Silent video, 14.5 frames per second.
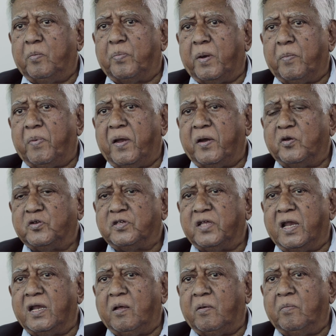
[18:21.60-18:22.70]
are prepared to
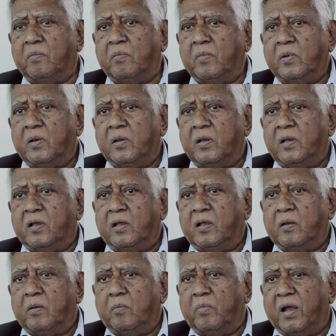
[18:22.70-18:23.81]
stand up
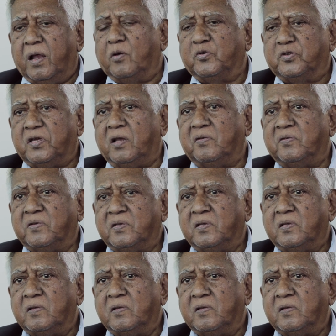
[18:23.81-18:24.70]
by ourselves.